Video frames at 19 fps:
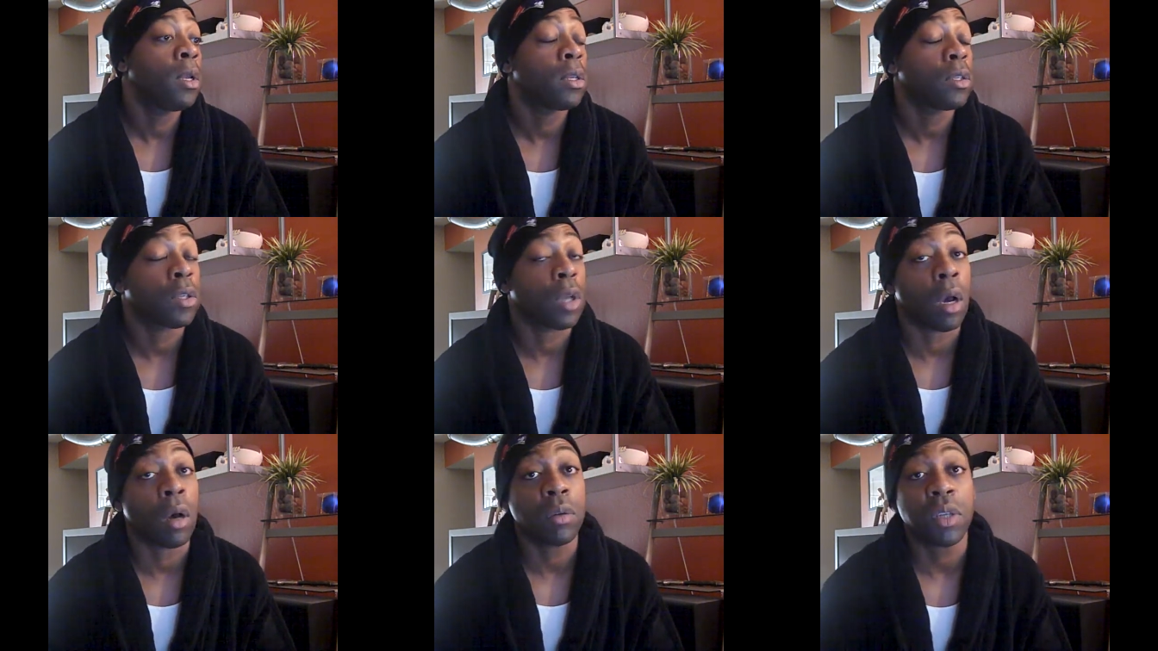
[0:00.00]

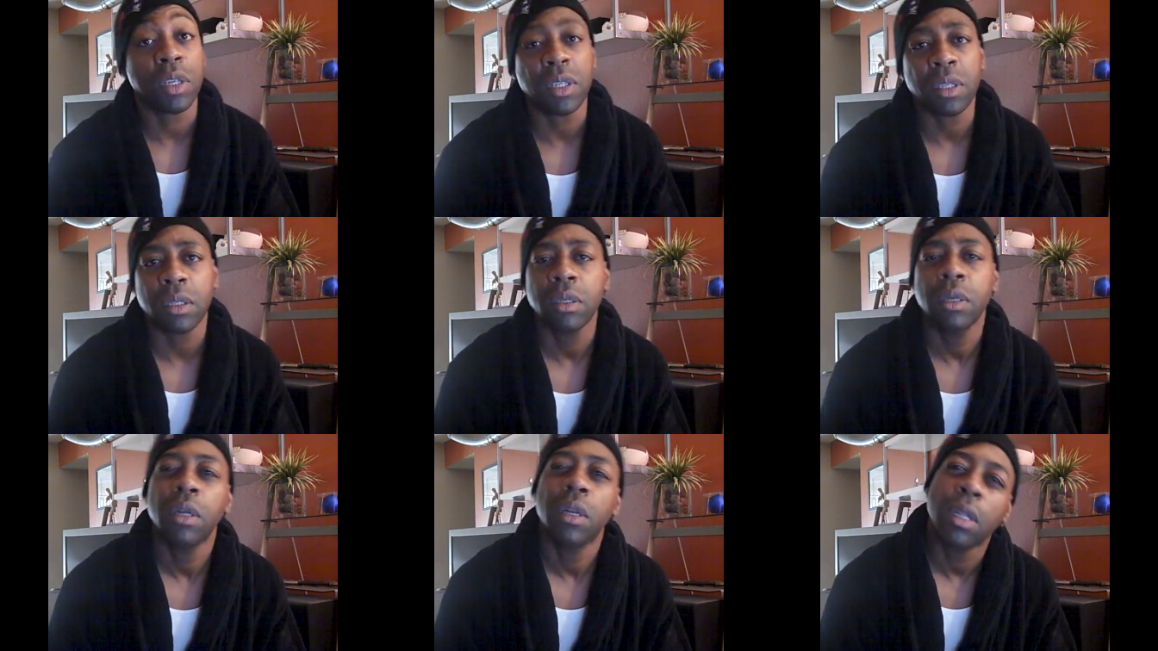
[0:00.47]
So
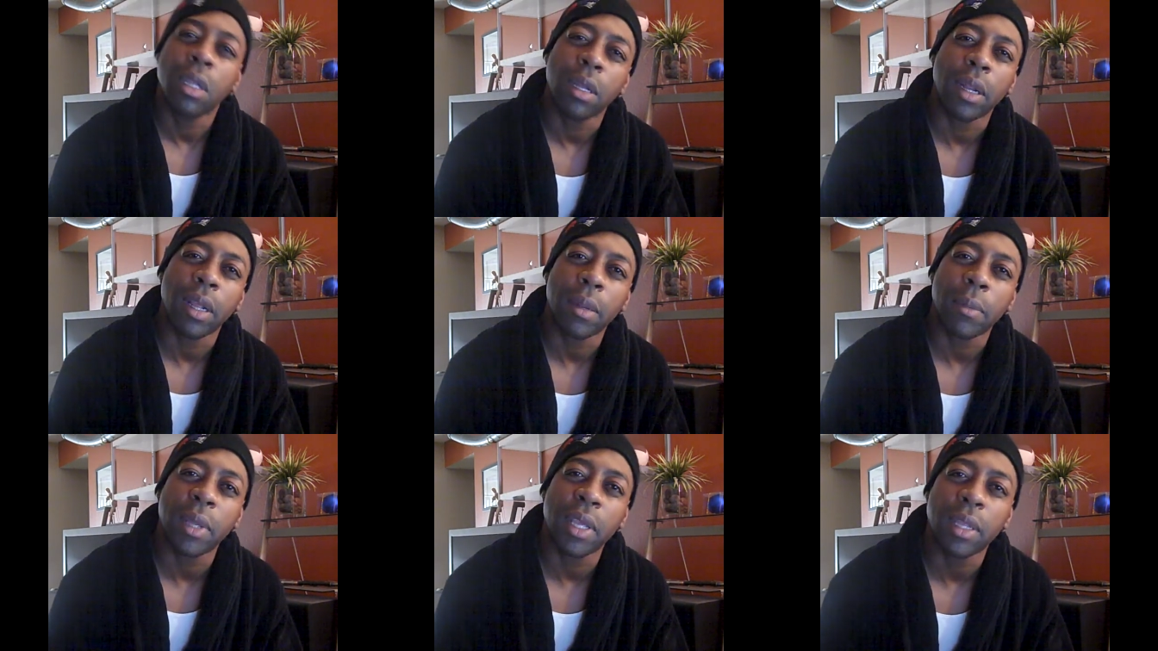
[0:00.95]
just, you
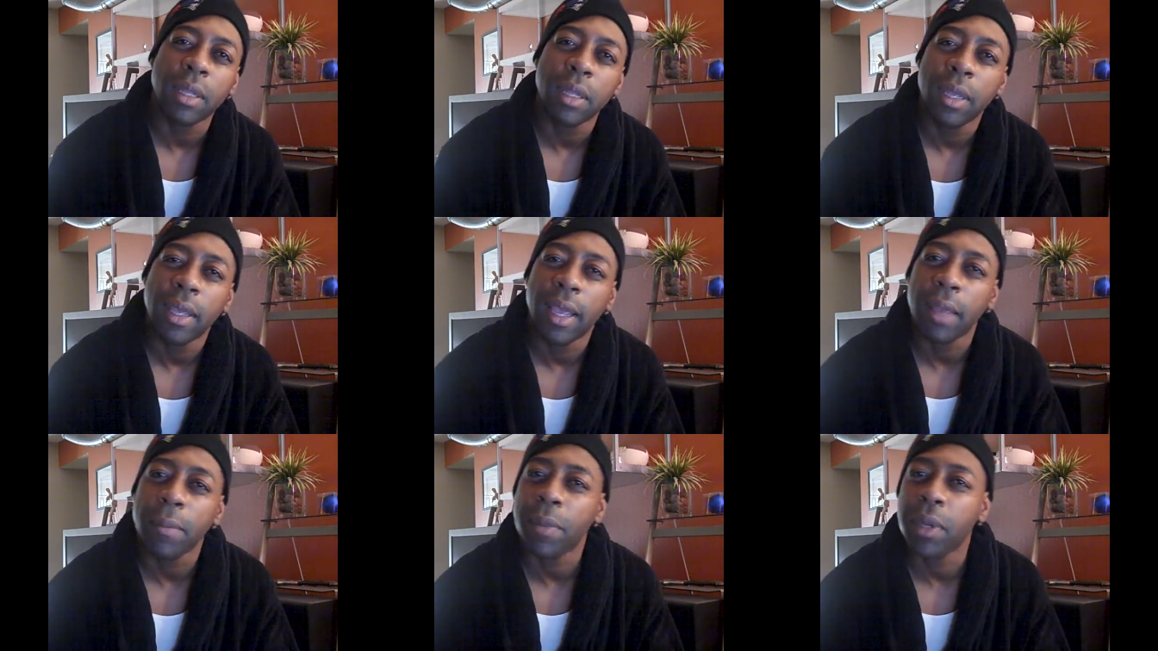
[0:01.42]
know what I mean?
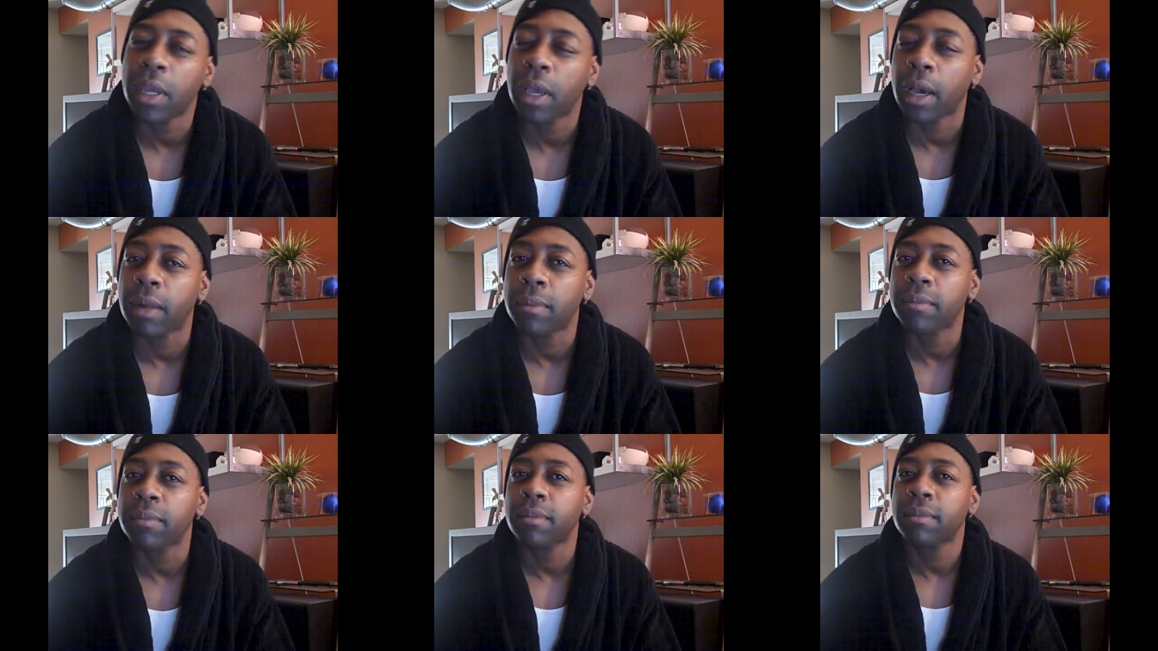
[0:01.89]
Hit me
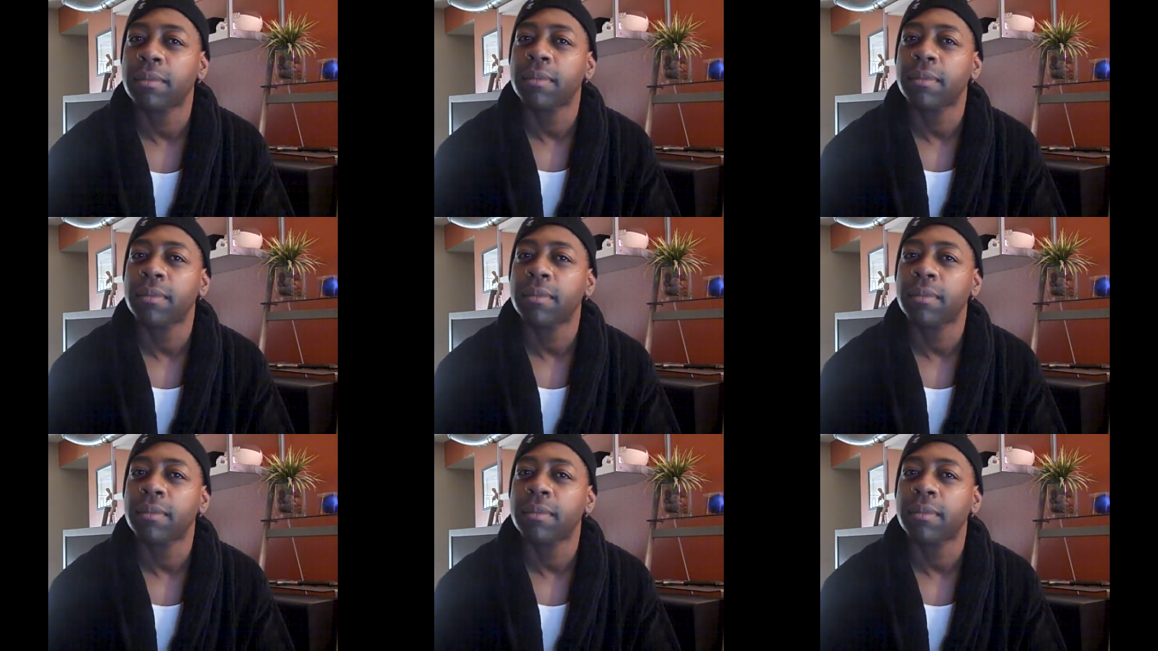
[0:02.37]
up.